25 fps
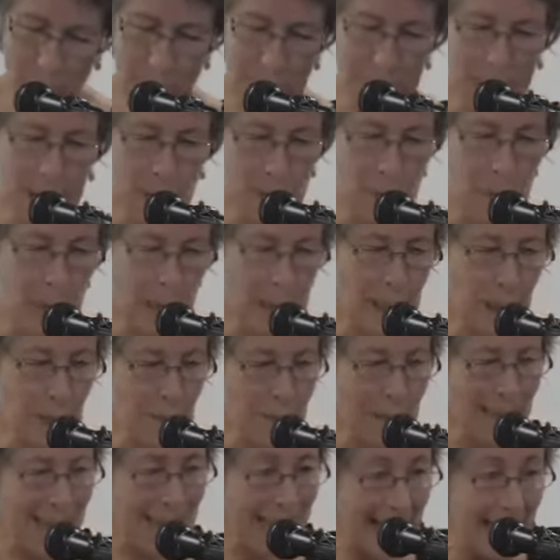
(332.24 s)
Women's
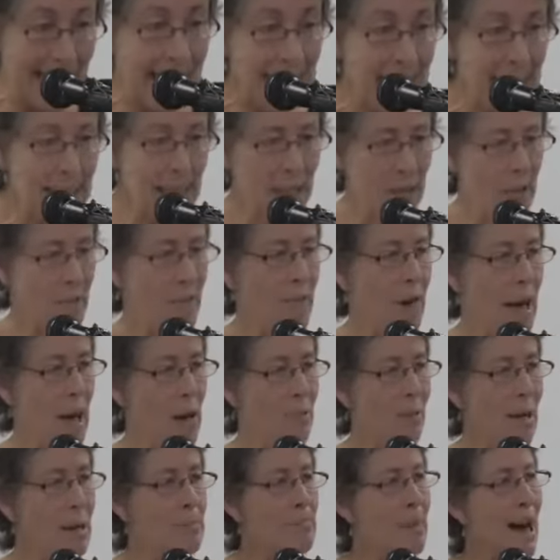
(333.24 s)
oppression begins in the
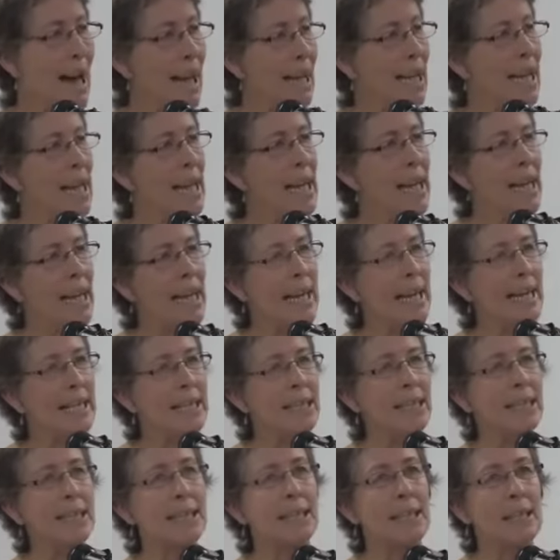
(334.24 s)
family, but
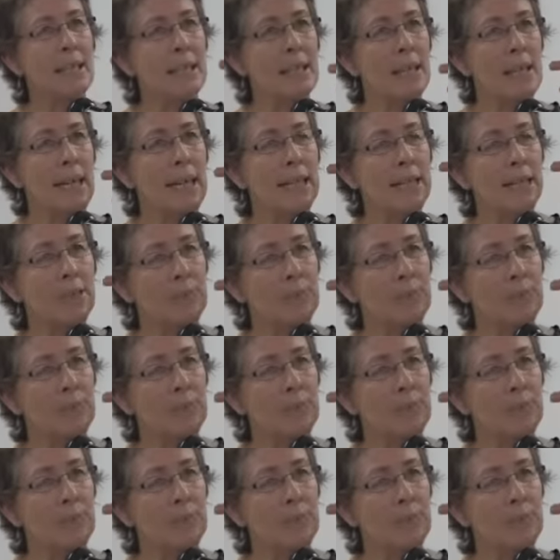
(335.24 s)
it's